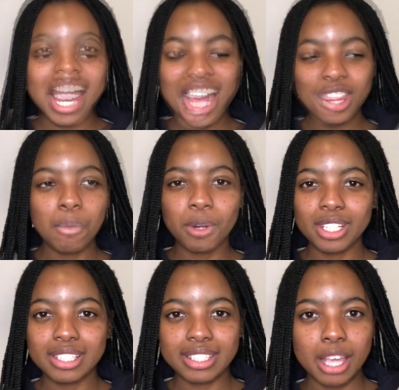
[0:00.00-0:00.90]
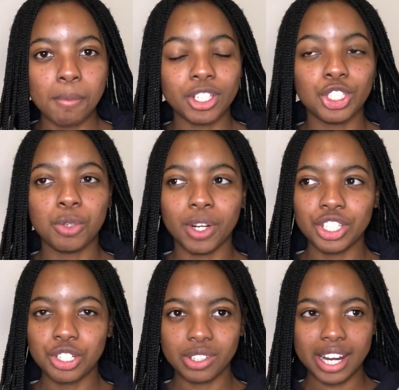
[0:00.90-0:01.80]
In the personal statement, you want
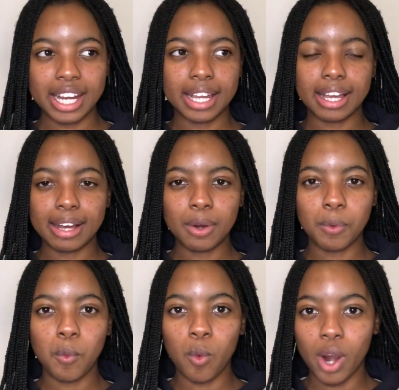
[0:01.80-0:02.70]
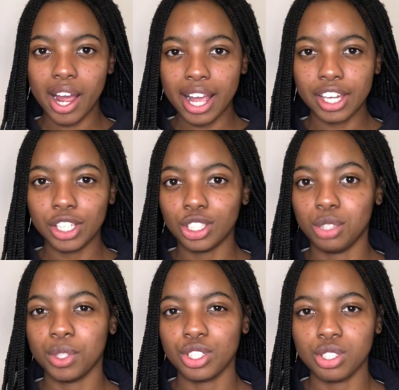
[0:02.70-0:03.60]
to write why you
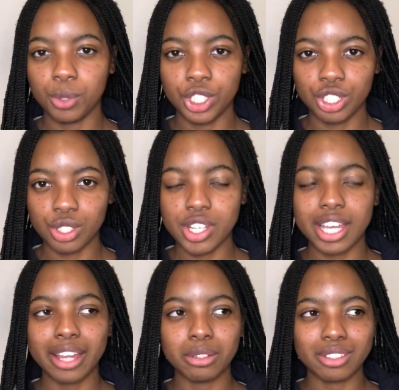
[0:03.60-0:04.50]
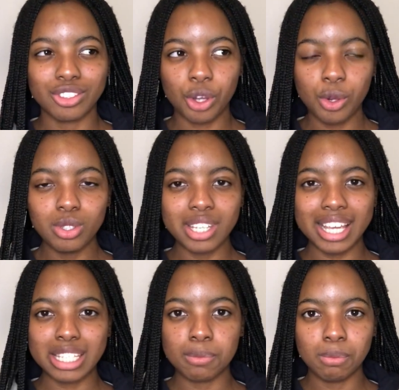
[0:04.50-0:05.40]
want to do what you're doing, and don't
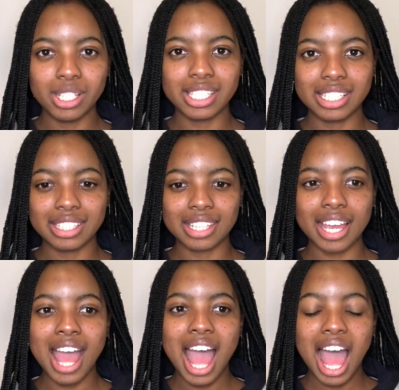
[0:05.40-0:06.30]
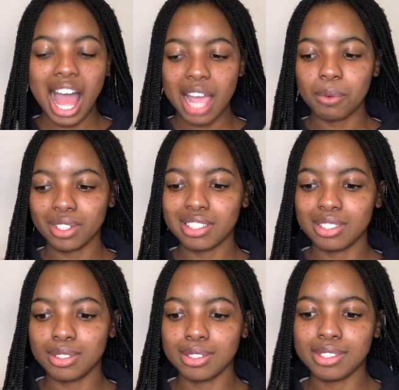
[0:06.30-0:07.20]
explicitly say, I want to
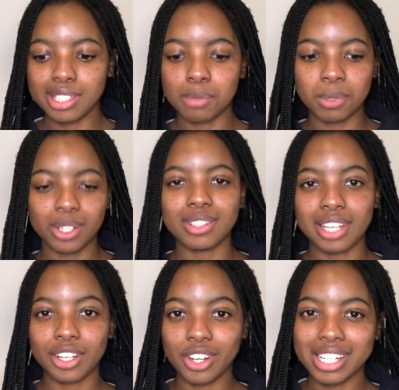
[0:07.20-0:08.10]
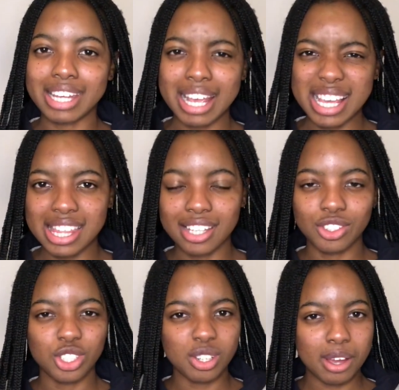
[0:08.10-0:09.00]
do this because I got an A in this. Do you
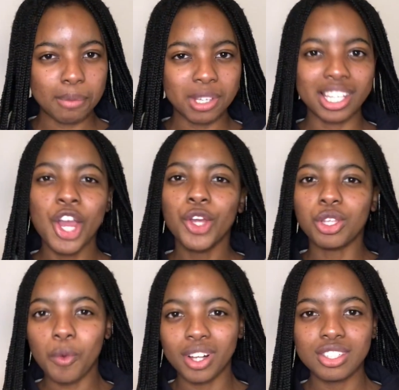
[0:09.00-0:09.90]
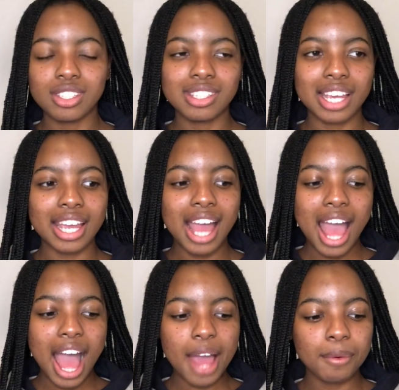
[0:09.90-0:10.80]
know what I mean? You want to say,
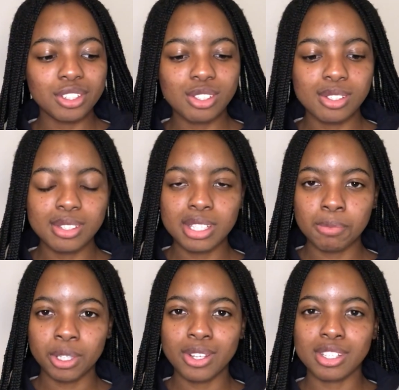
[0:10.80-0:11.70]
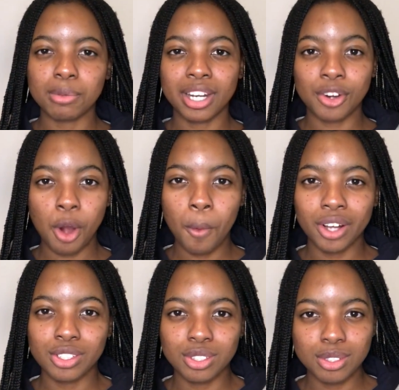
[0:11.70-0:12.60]
I want to do this because when I grow up I want
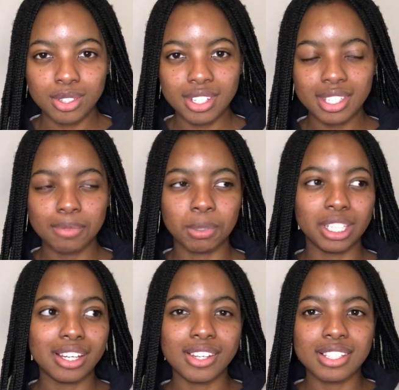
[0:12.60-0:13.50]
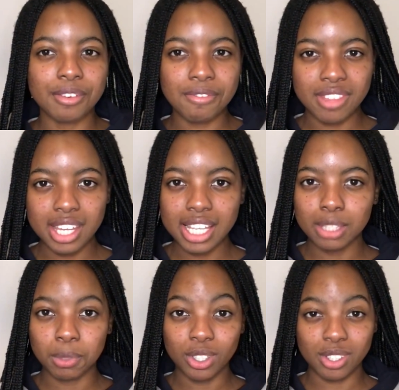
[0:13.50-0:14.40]
to do this because of
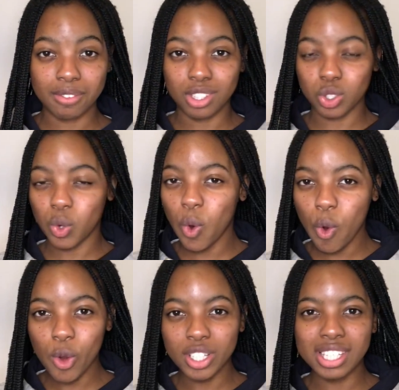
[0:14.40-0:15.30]
this cause,